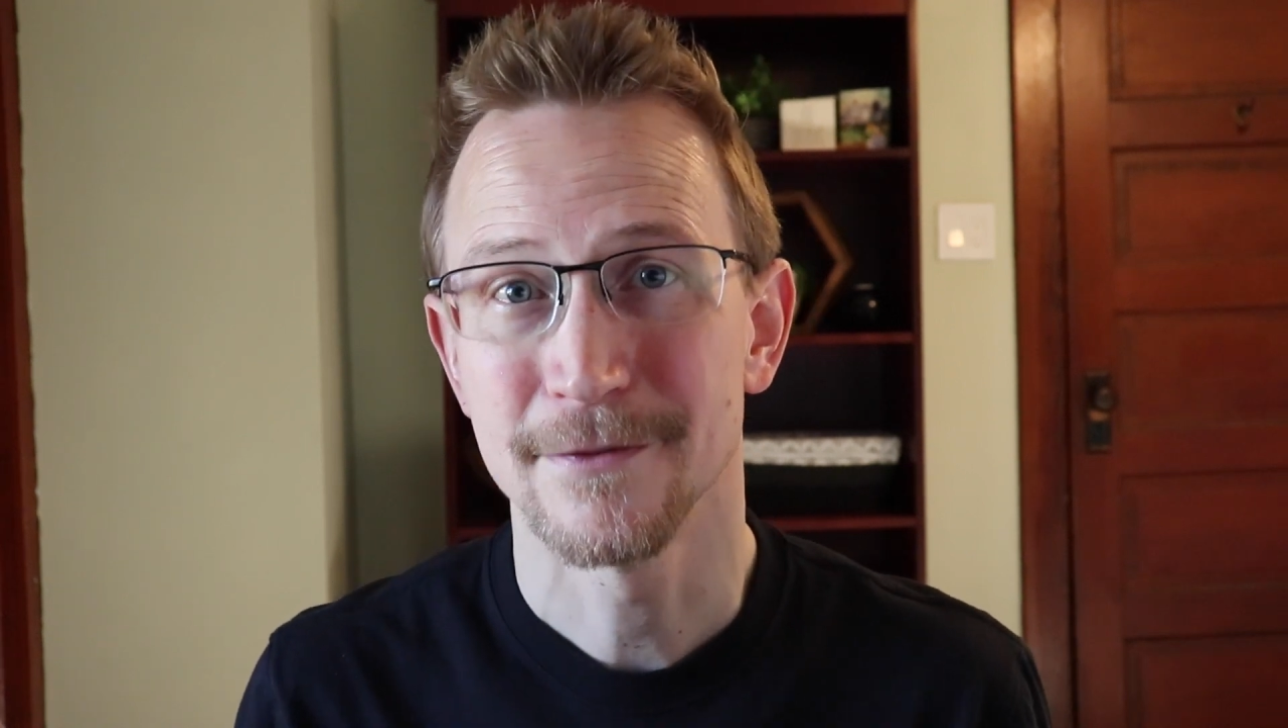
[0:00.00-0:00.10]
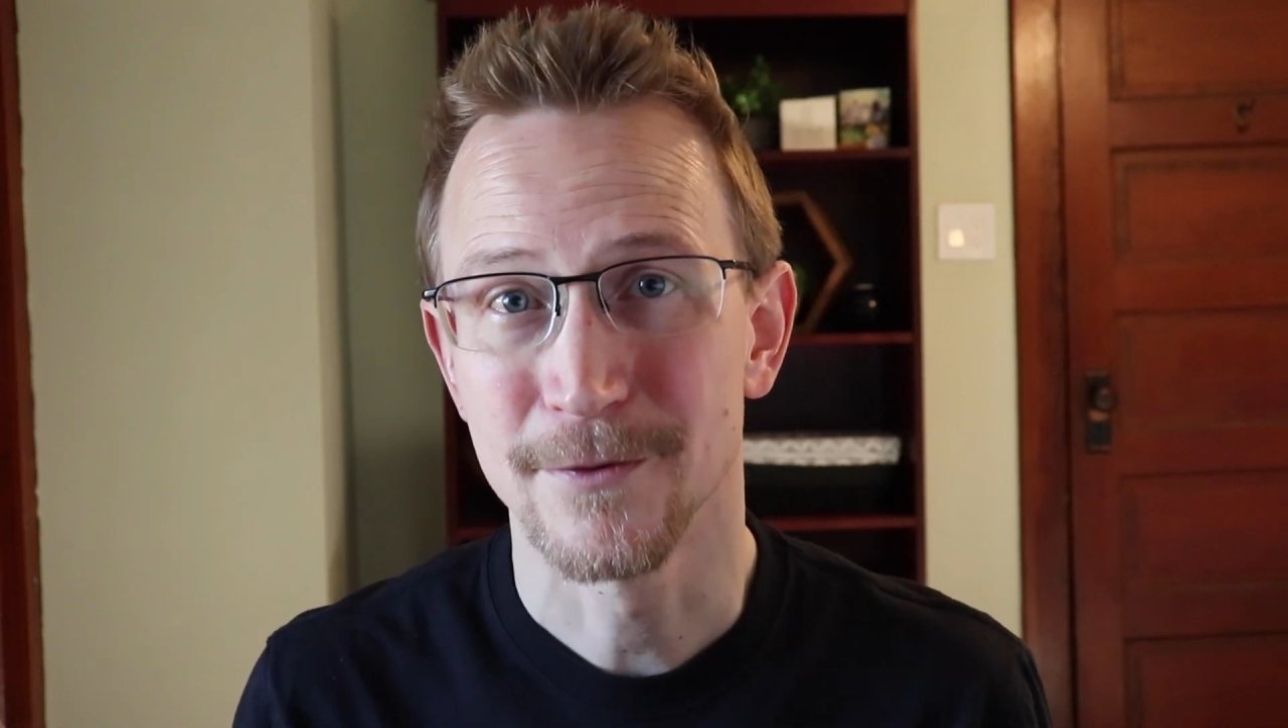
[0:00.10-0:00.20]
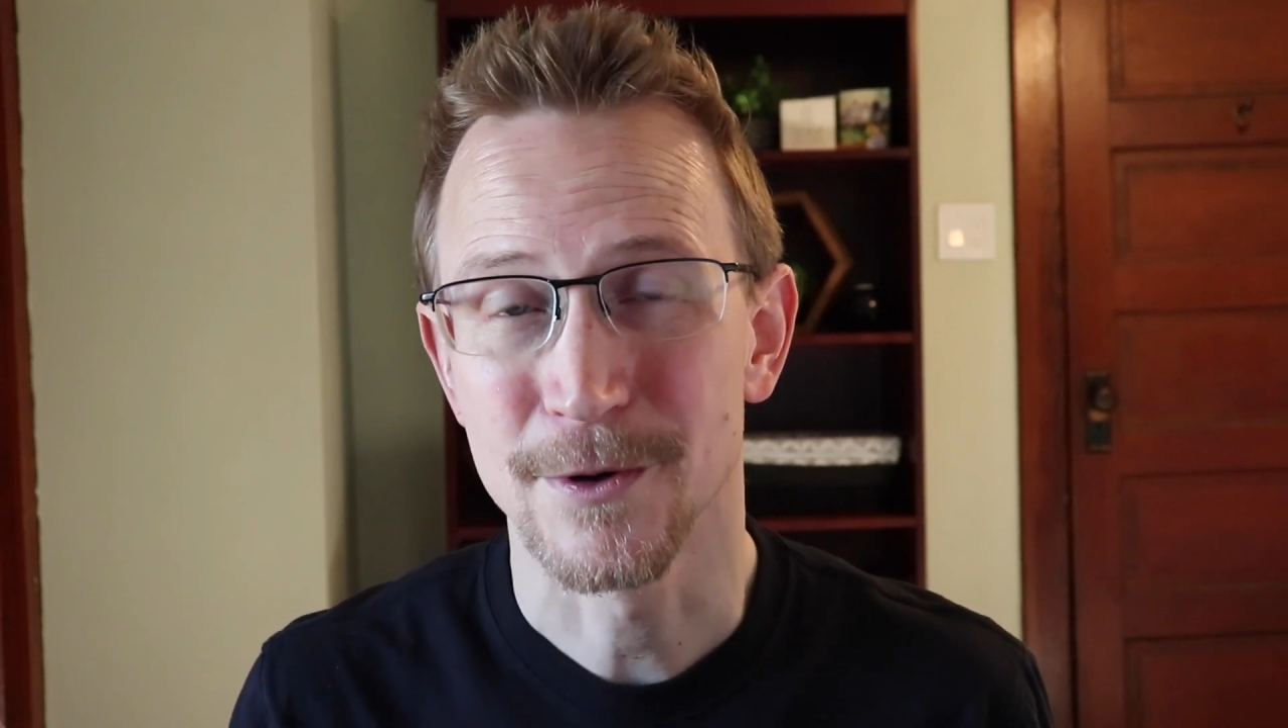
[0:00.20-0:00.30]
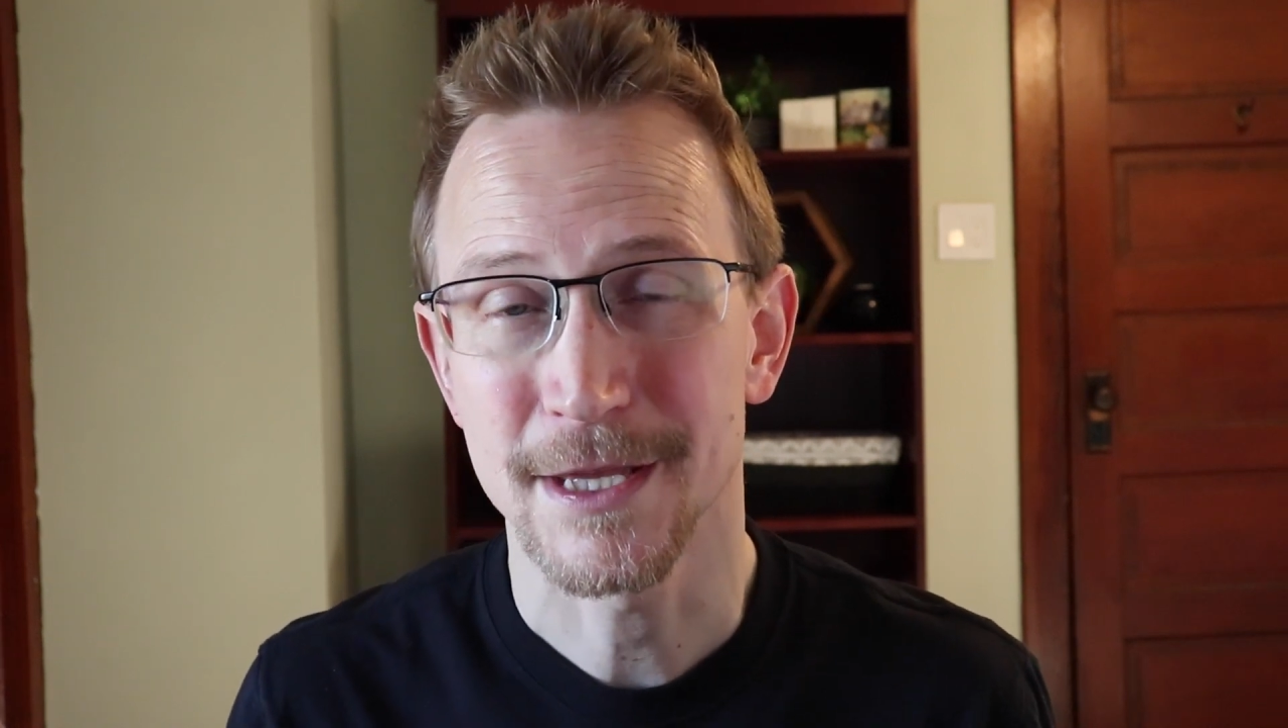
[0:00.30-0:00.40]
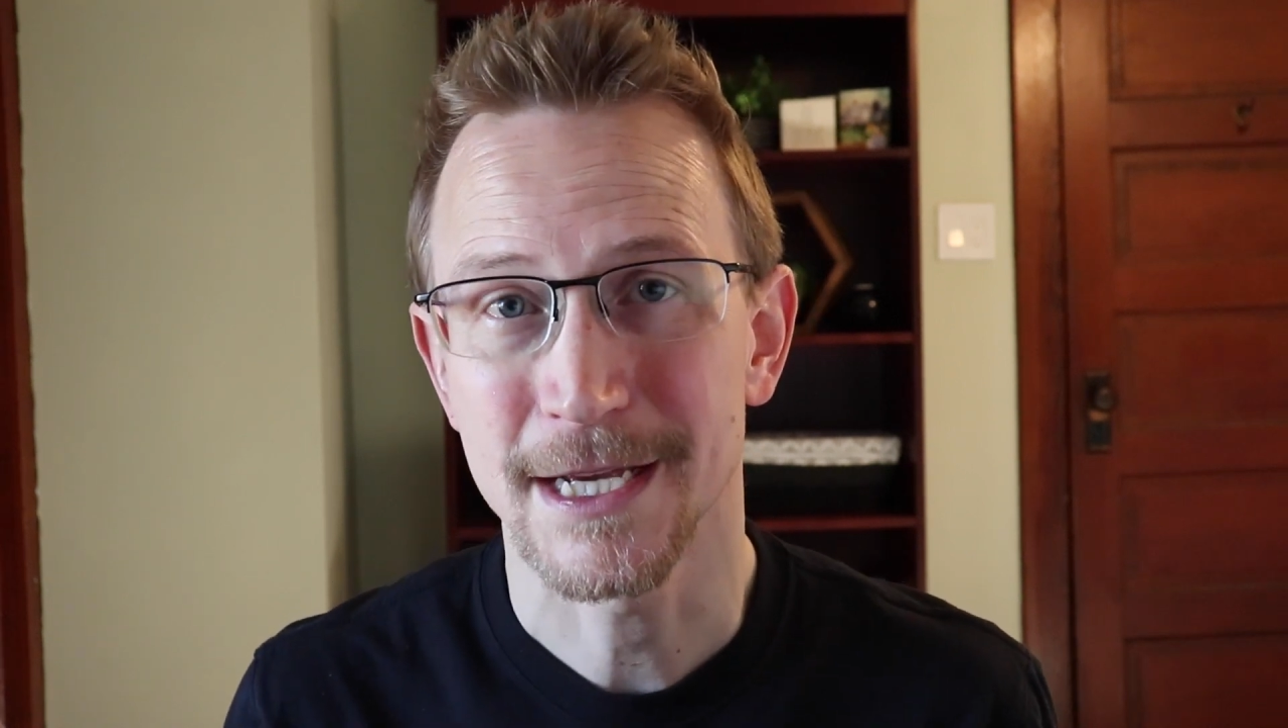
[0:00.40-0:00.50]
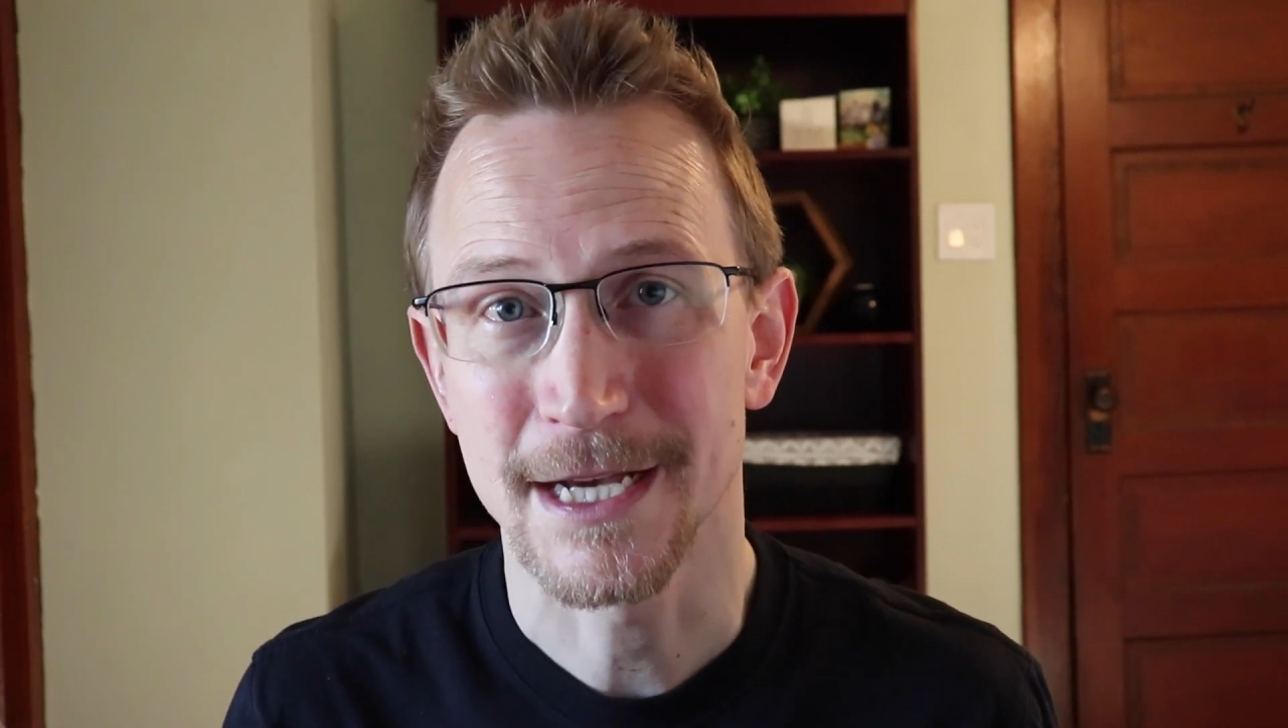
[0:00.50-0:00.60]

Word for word: for the